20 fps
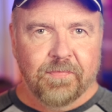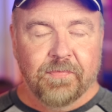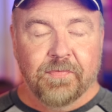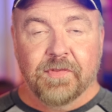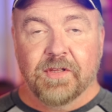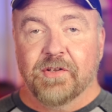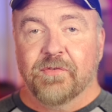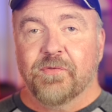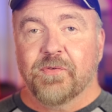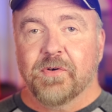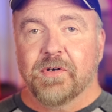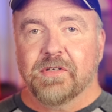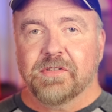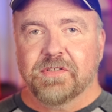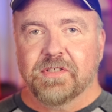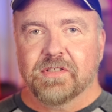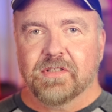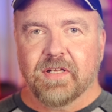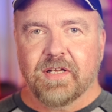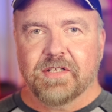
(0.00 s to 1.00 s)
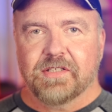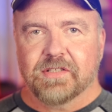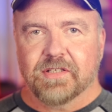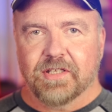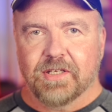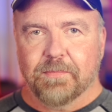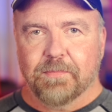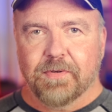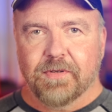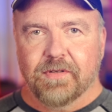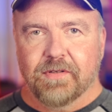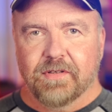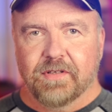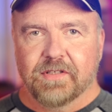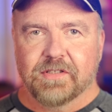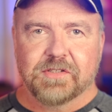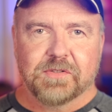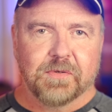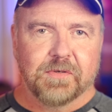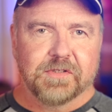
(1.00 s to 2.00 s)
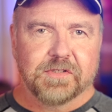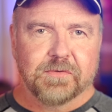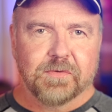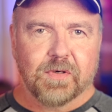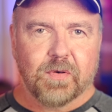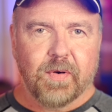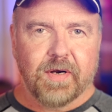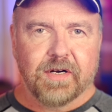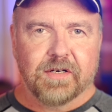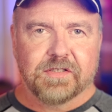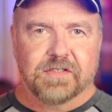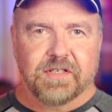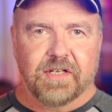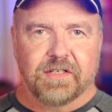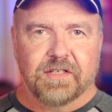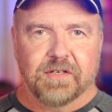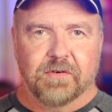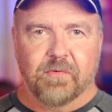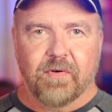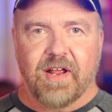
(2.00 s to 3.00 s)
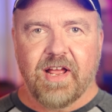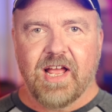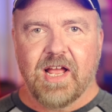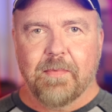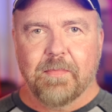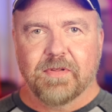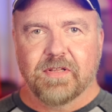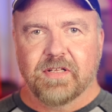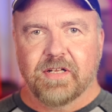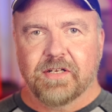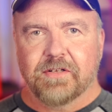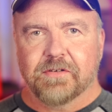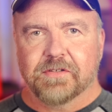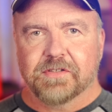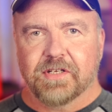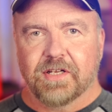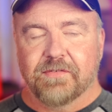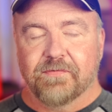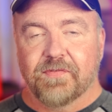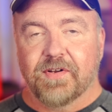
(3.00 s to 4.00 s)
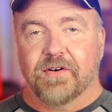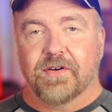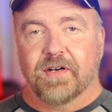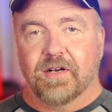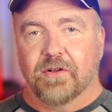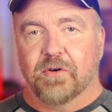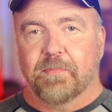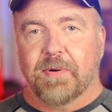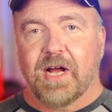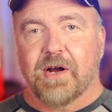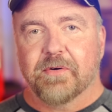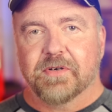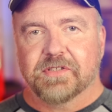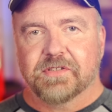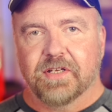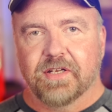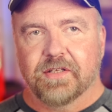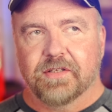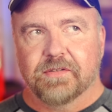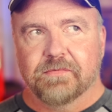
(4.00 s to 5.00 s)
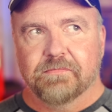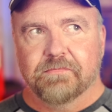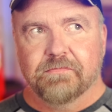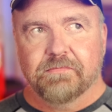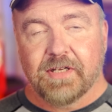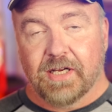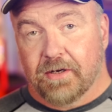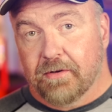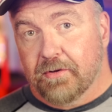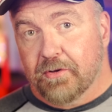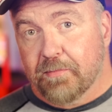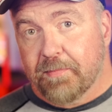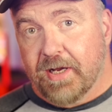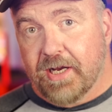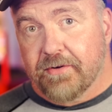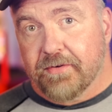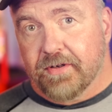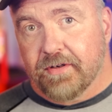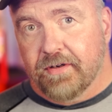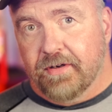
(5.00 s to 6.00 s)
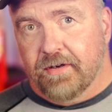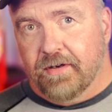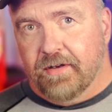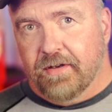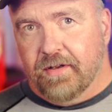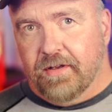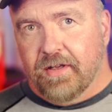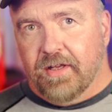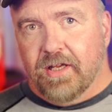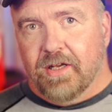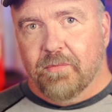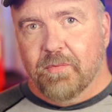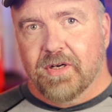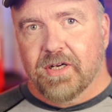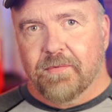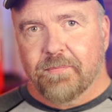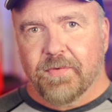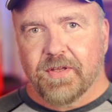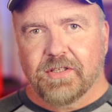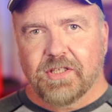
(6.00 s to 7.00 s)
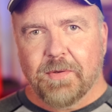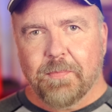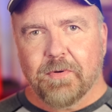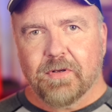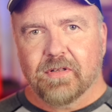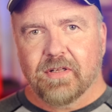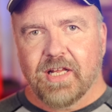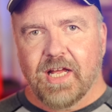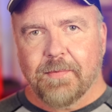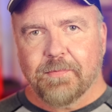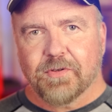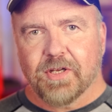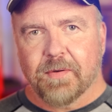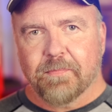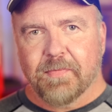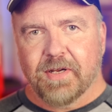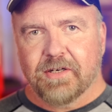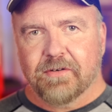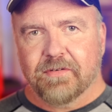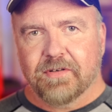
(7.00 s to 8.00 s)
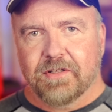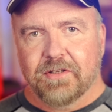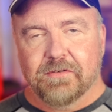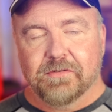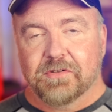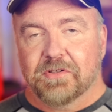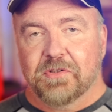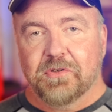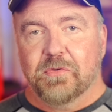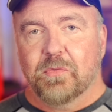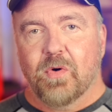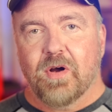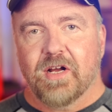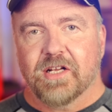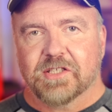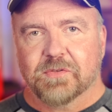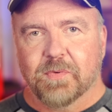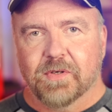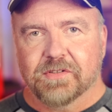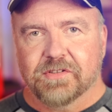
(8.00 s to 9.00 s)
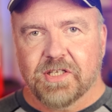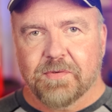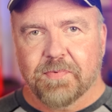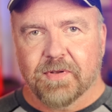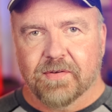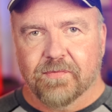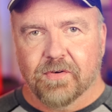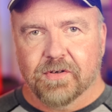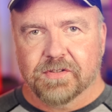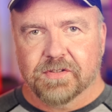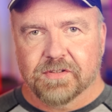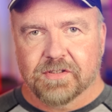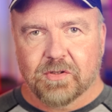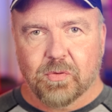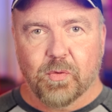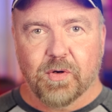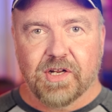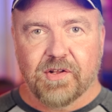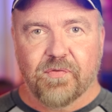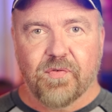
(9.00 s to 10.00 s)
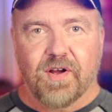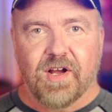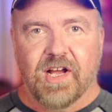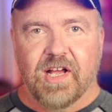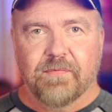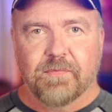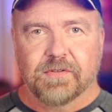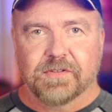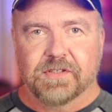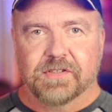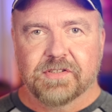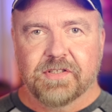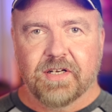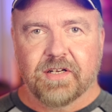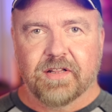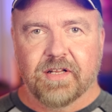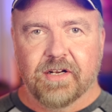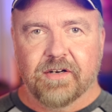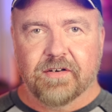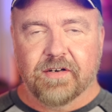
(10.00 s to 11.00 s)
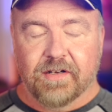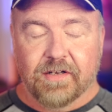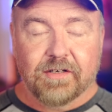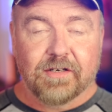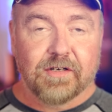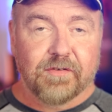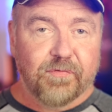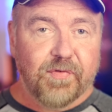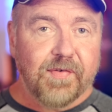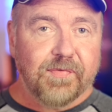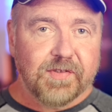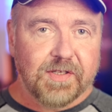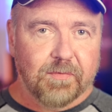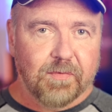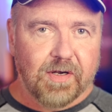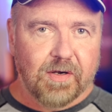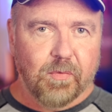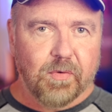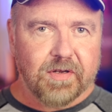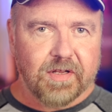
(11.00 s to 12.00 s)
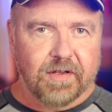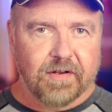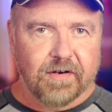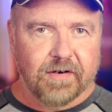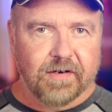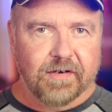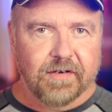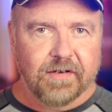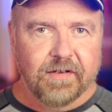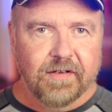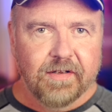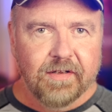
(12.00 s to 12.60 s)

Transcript: The first is light sleep. It stores the required state in RAM and enters a very low power state. How low power? Well, a typical laptop might only use 2 watts while sleeping versus 25 while just sitting there and 150 while working hard.